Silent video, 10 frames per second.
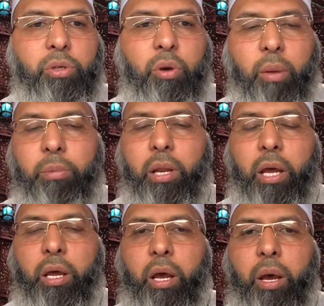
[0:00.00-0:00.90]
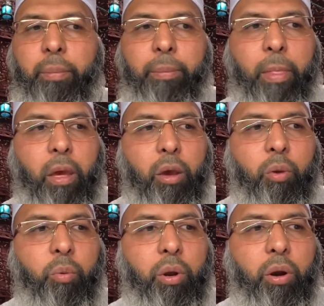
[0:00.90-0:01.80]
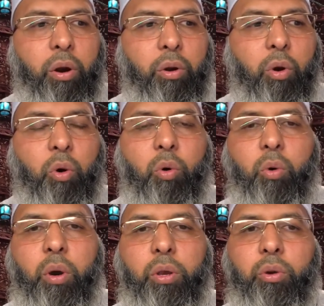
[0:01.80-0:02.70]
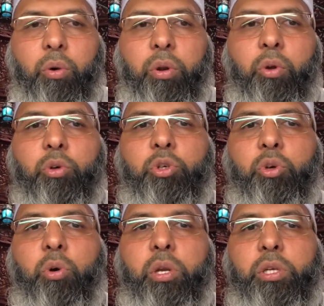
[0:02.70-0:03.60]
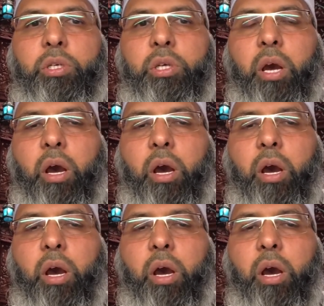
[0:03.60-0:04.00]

So alhamdulillah, we are no shortage.